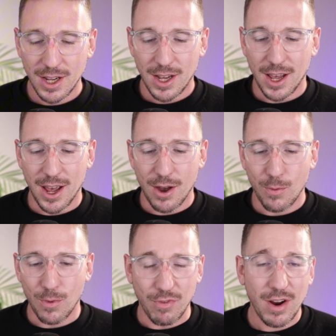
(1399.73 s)

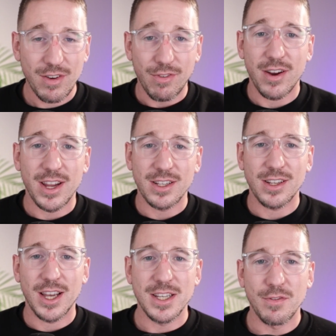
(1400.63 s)
We're very, very
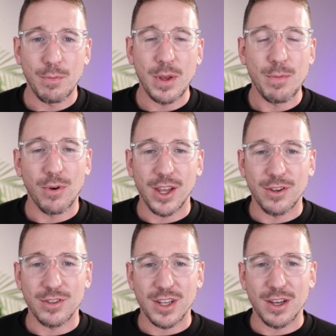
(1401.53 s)
excited for people like
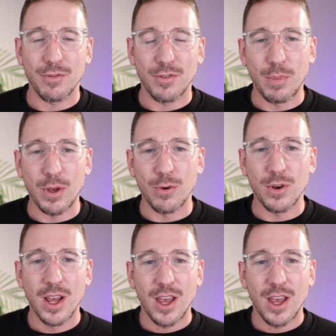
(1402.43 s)
yourself to build